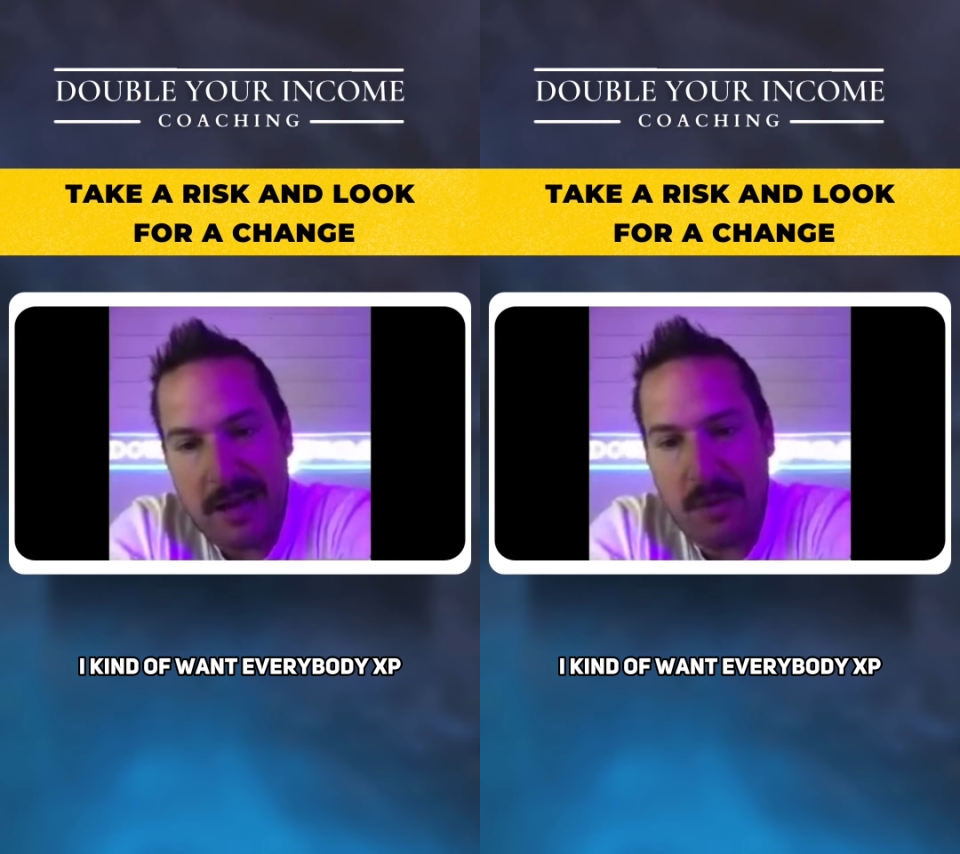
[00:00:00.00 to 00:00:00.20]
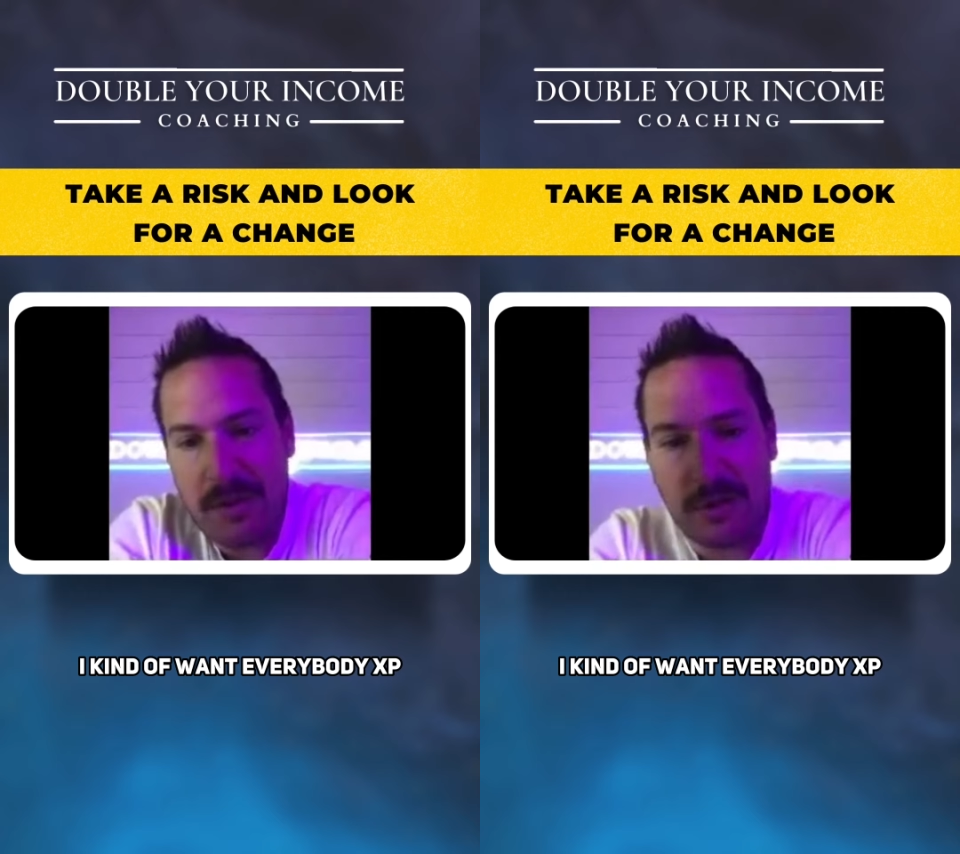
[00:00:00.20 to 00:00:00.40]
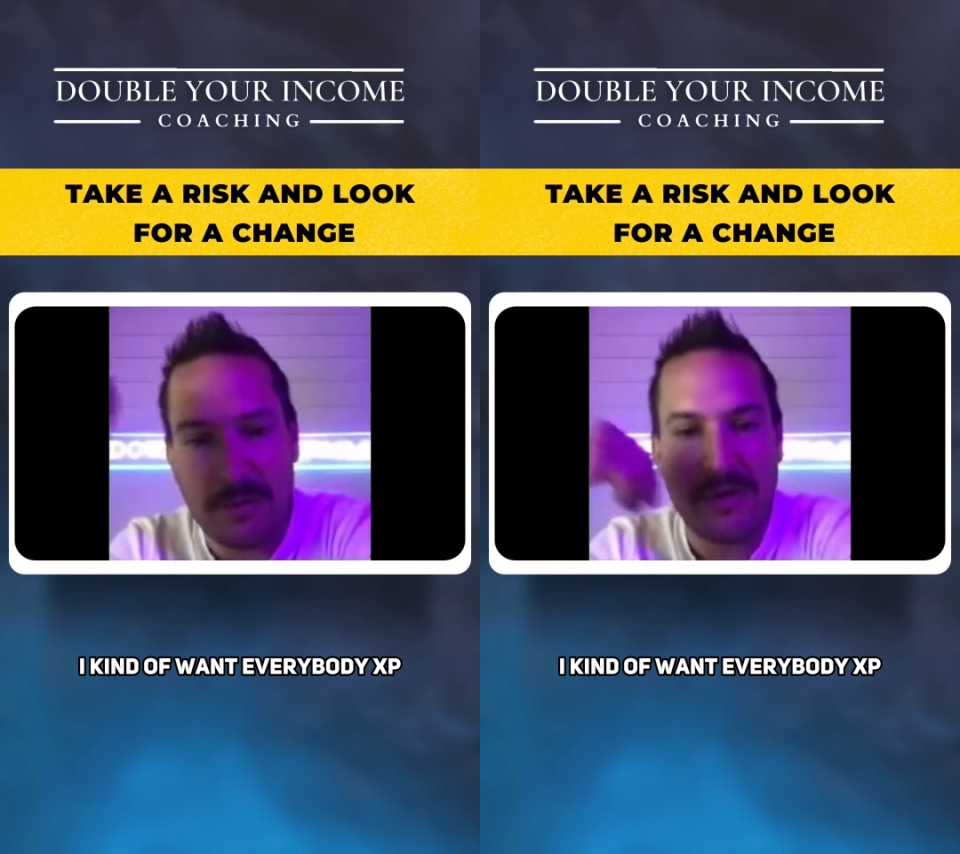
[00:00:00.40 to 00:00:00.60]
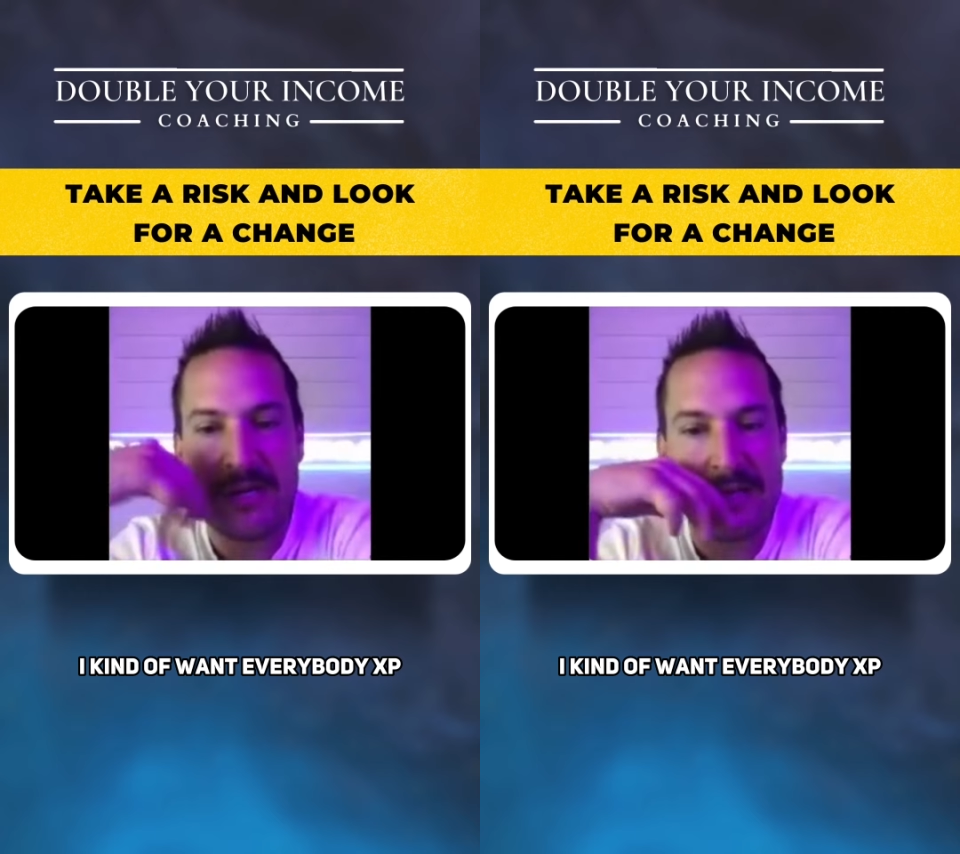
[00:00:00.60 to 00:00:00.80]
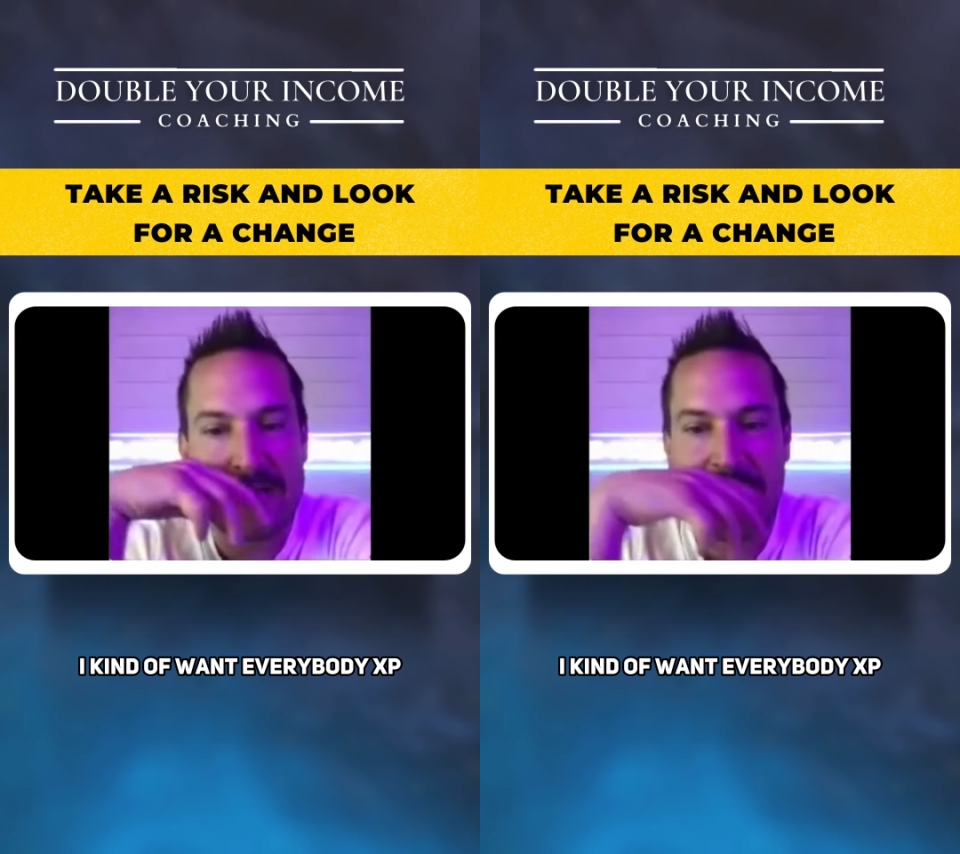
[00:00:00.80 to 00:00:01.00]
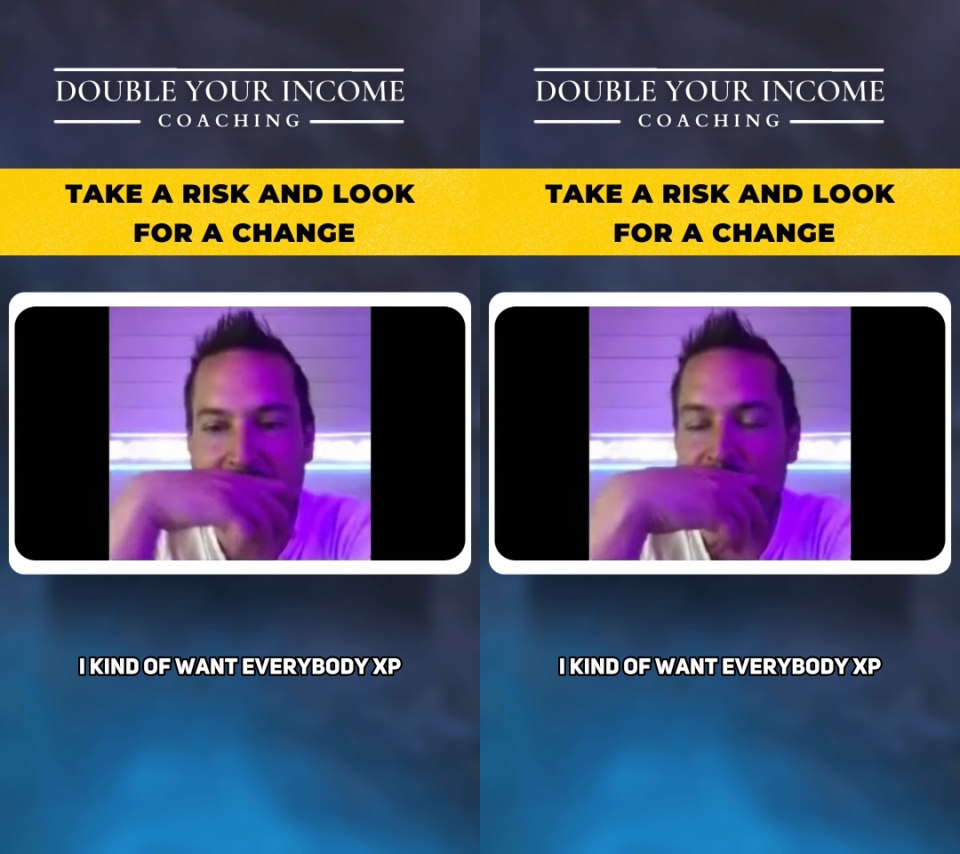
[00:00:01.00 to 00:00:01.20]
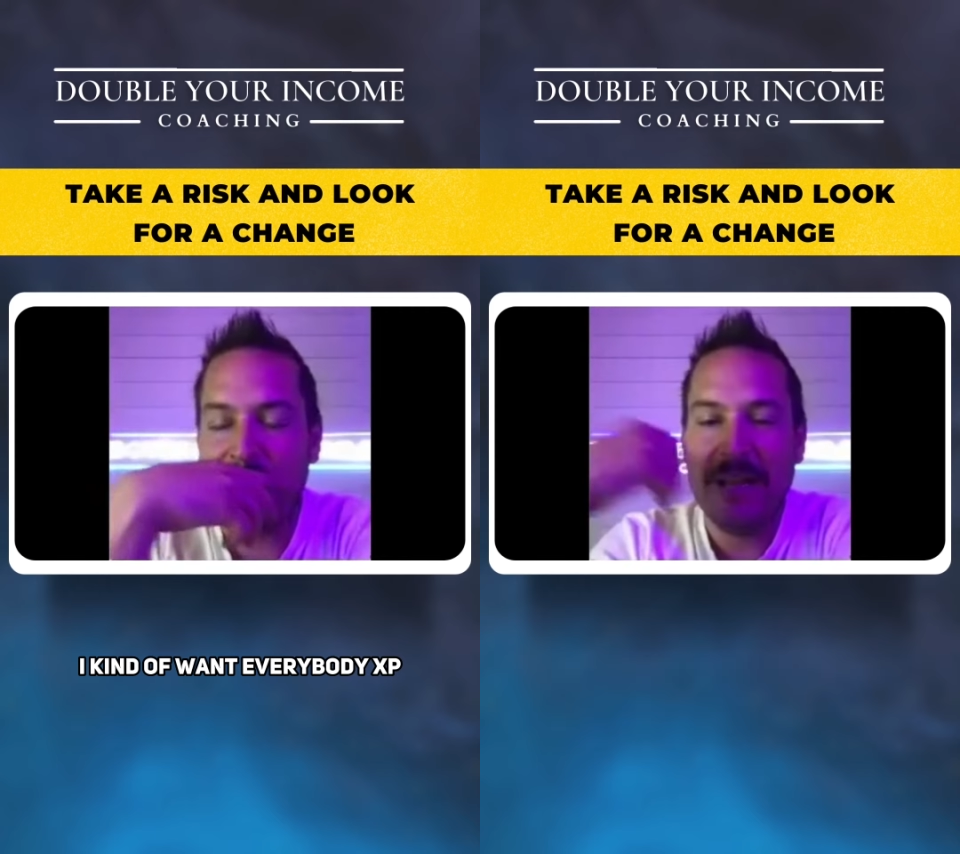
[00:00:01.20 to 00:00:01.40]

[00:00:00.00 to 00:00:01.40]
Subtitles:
of want to learn about EXP.